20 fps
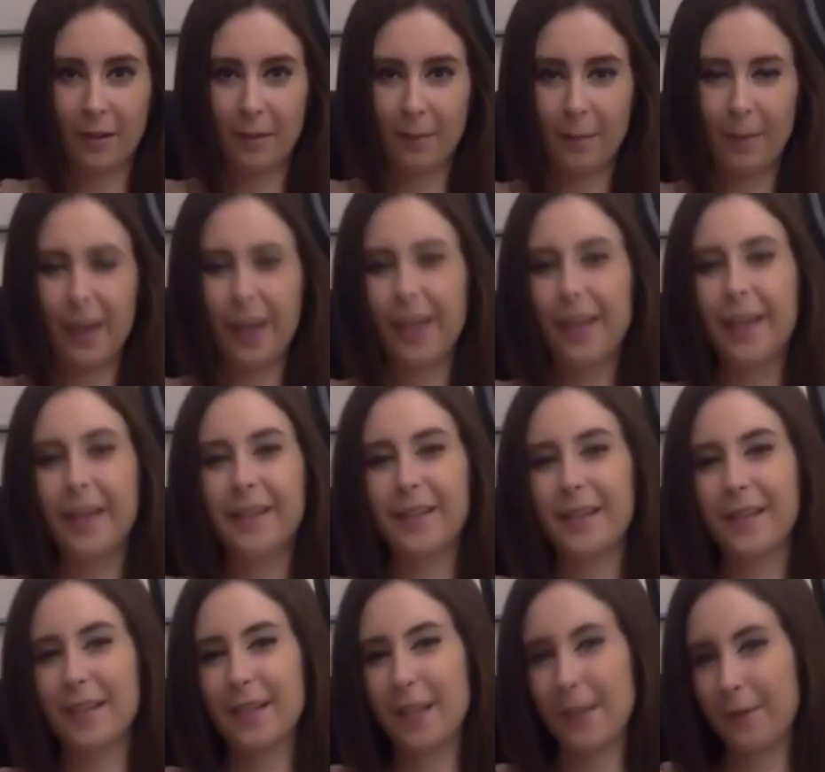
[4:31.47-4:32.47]
But I guess
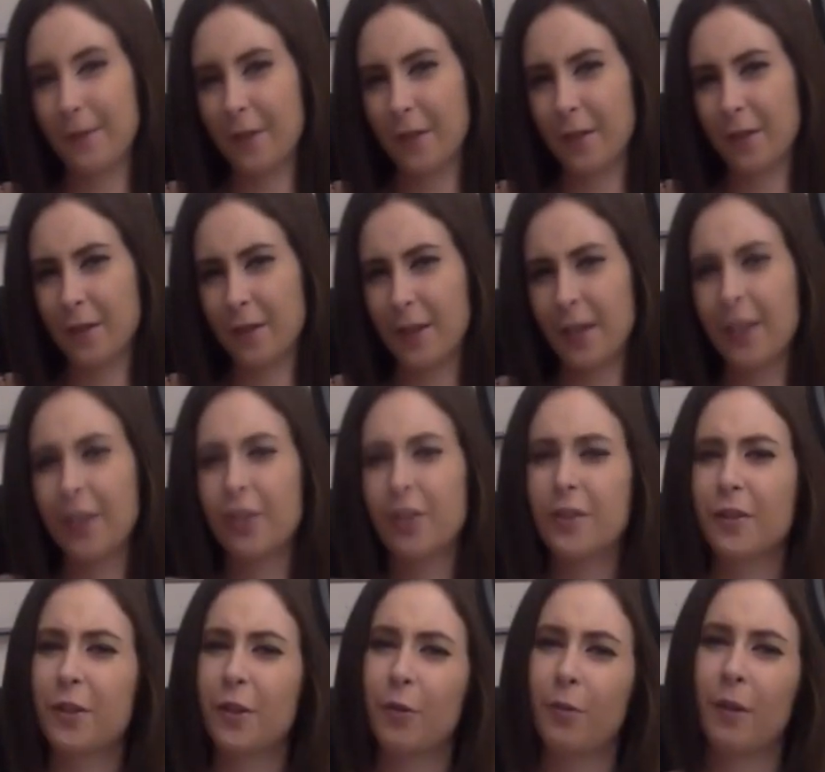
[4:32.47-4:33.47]
Antifa, they could
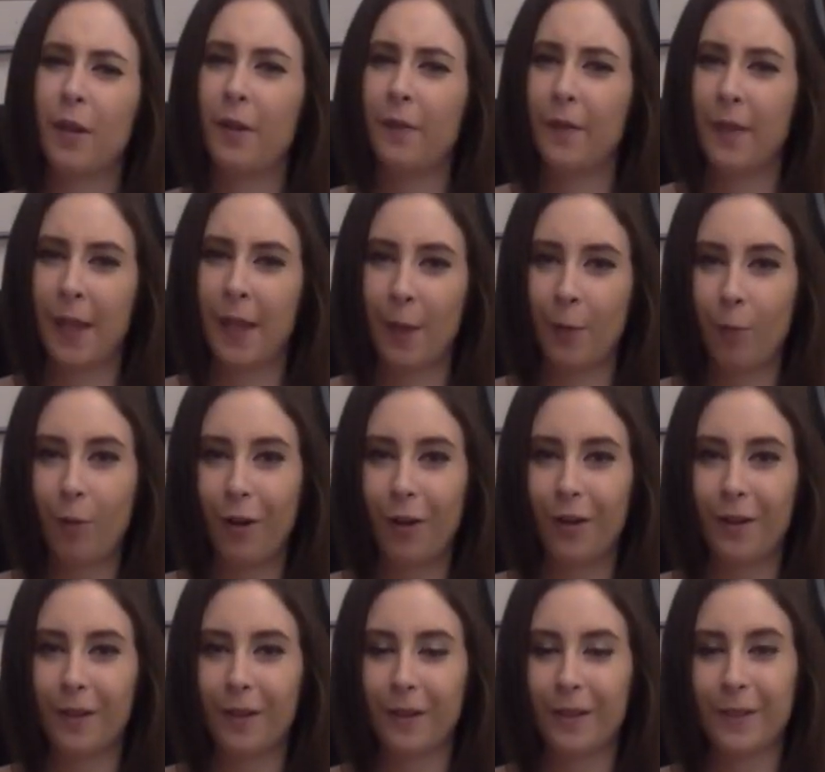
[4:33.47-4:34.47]
just do whatever they
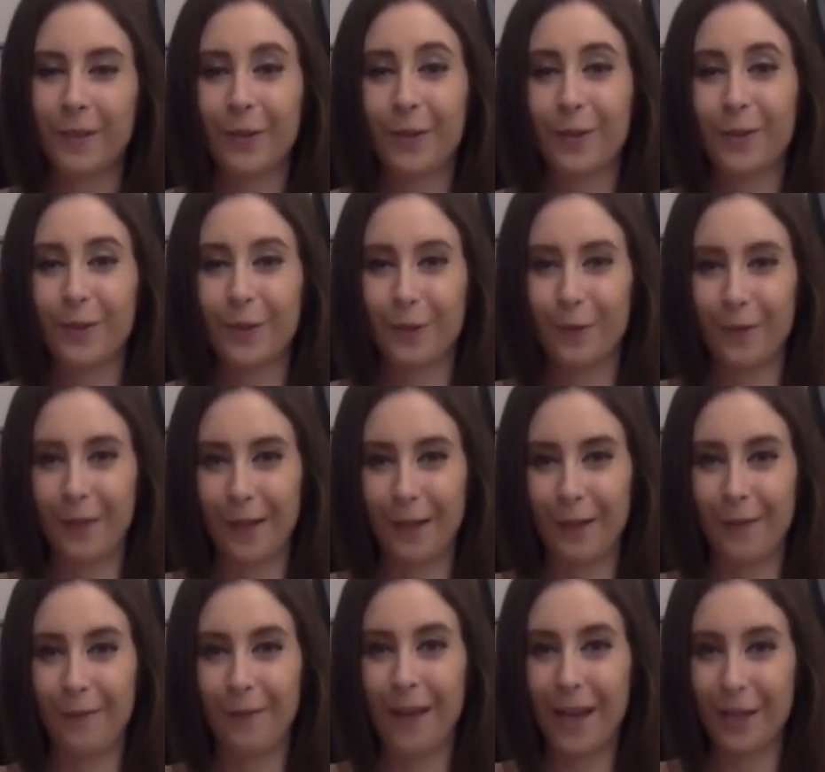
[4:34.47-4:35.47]
want, as long as they're
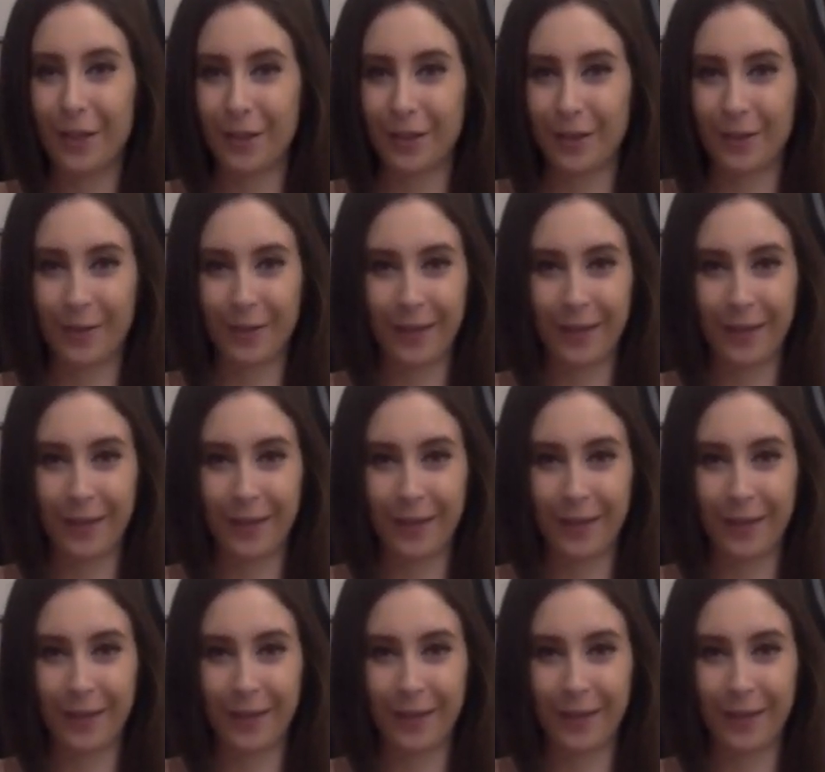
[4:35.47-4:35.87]
fighting fascists,